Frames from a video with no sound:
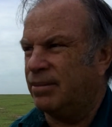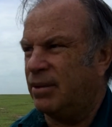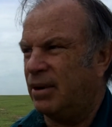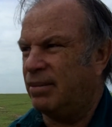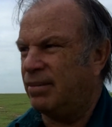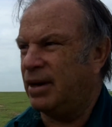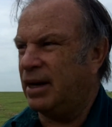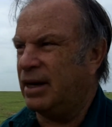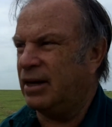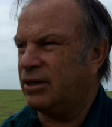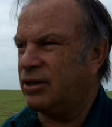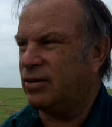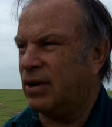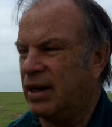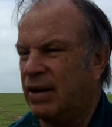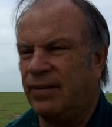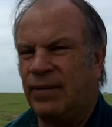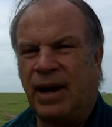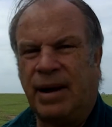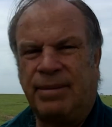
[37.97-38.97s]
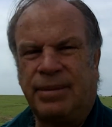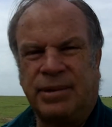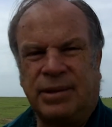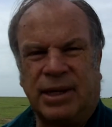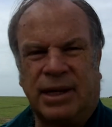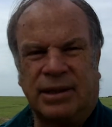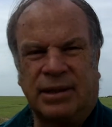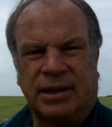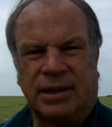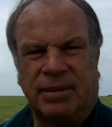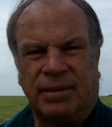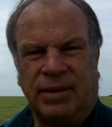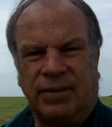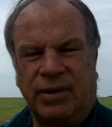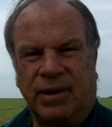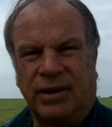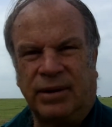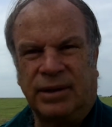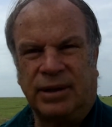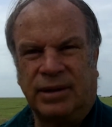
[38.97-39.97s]
probably 25% of them
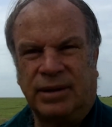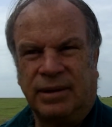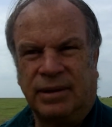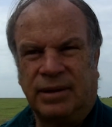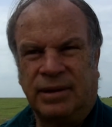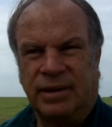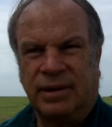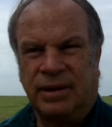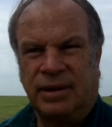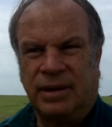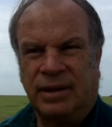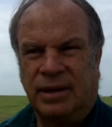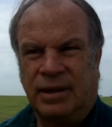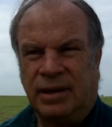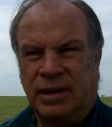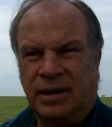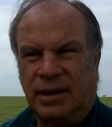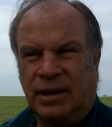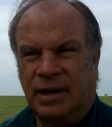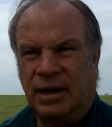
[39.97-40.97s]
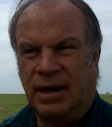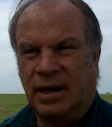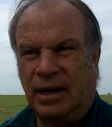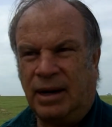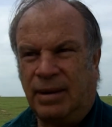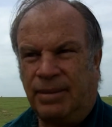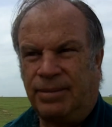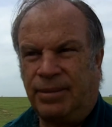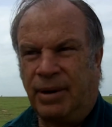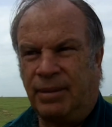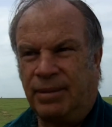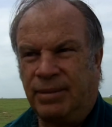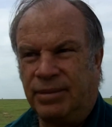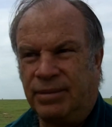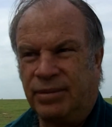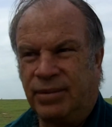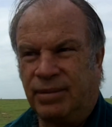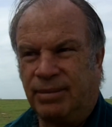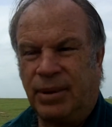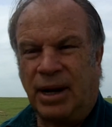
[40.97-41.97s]
have got
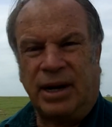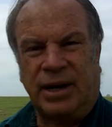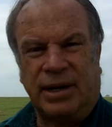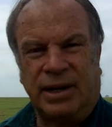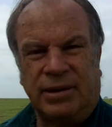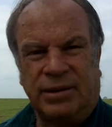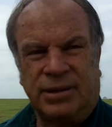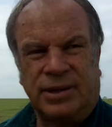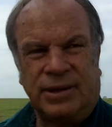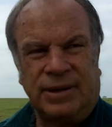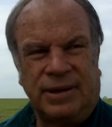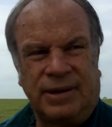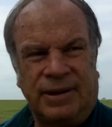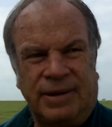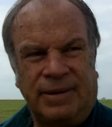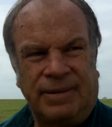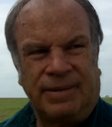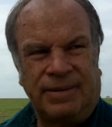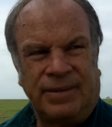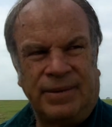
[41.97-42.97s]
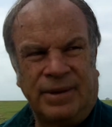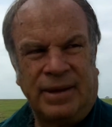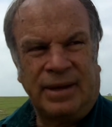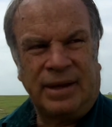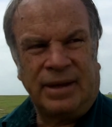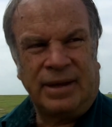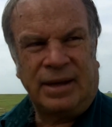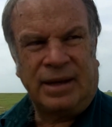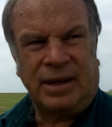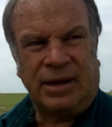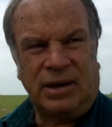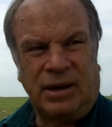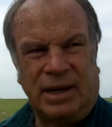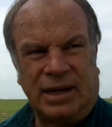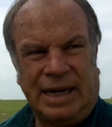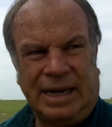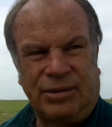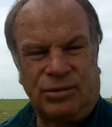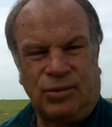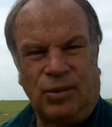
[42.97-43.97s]
problems with blindness,
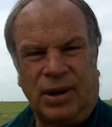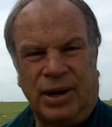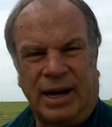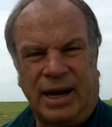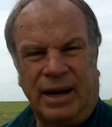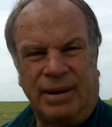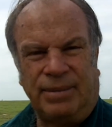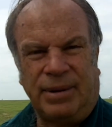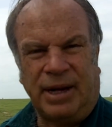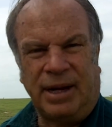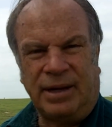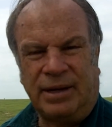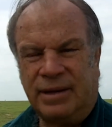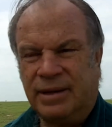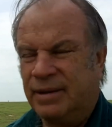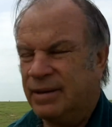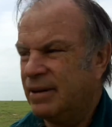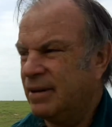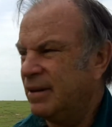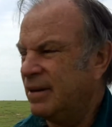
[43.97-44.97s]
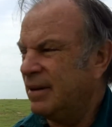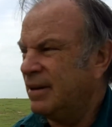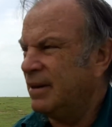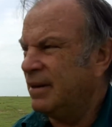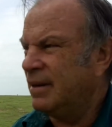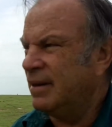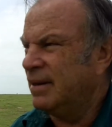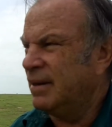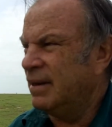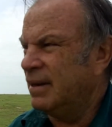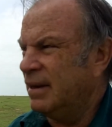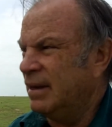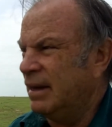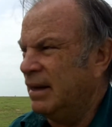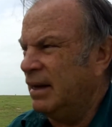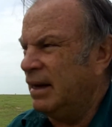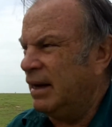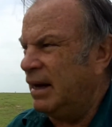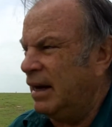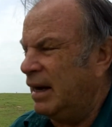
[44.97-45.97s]
at least one eye blind.
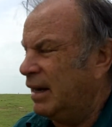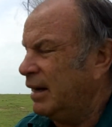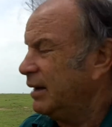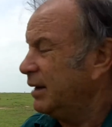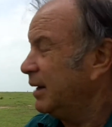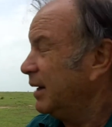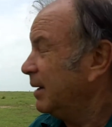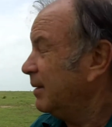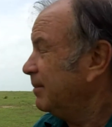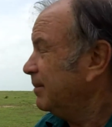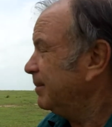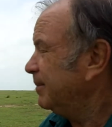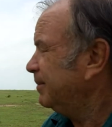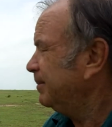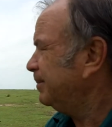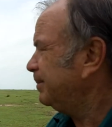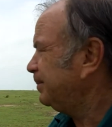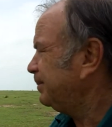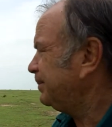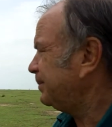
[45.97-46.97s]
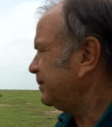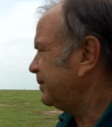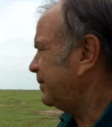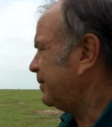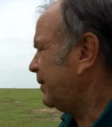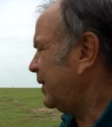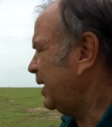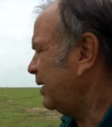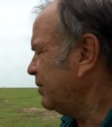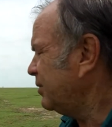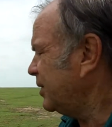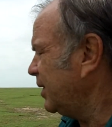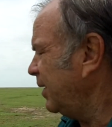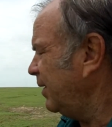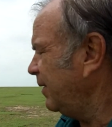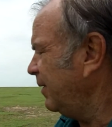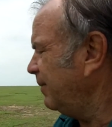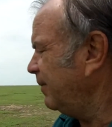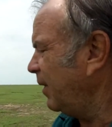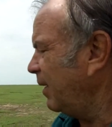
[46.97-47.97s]
And
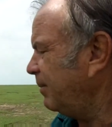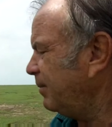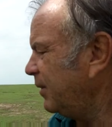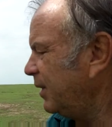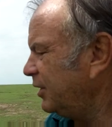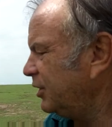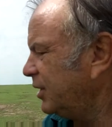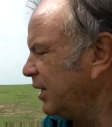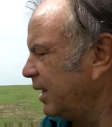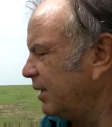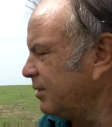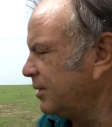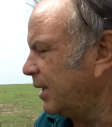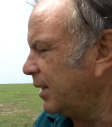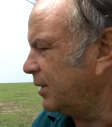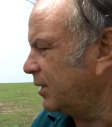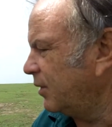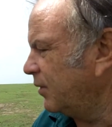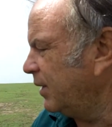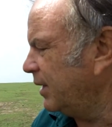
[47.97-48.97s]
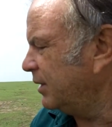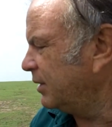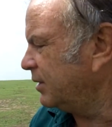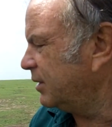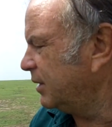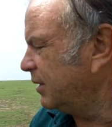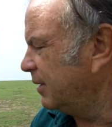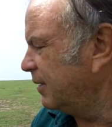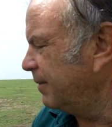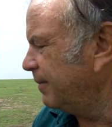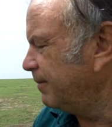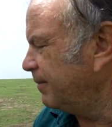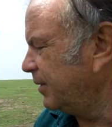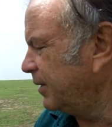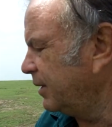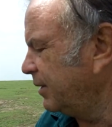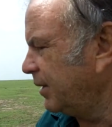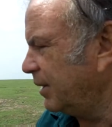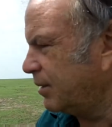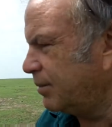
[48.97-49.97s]
so Operation Eyesight agreed to
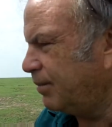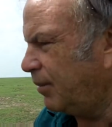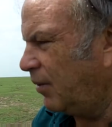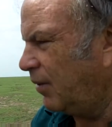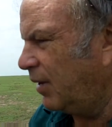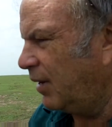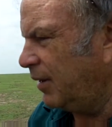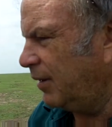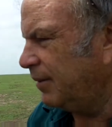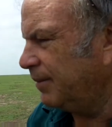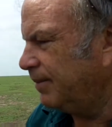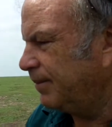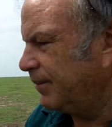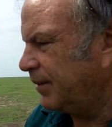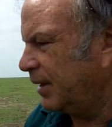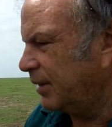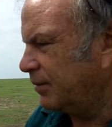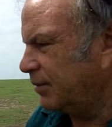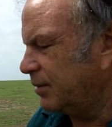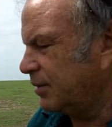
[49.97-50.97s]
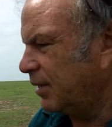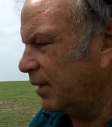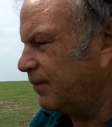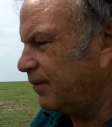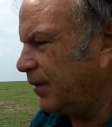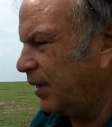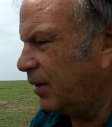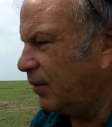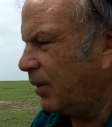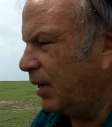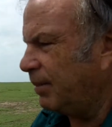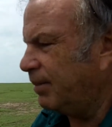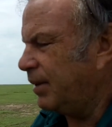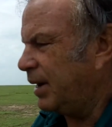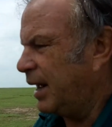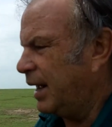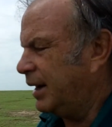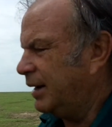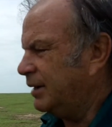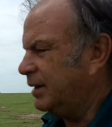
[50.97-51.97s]
put in this borehole. It was not very well
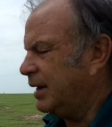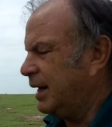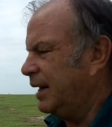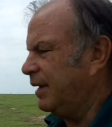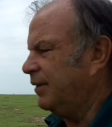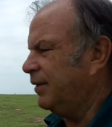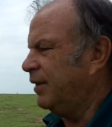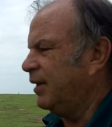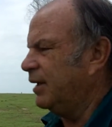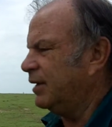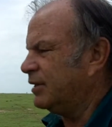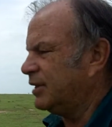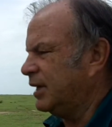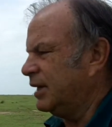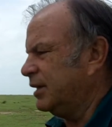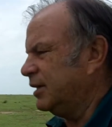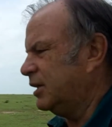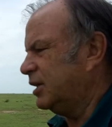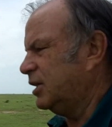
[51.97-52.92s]
planned in that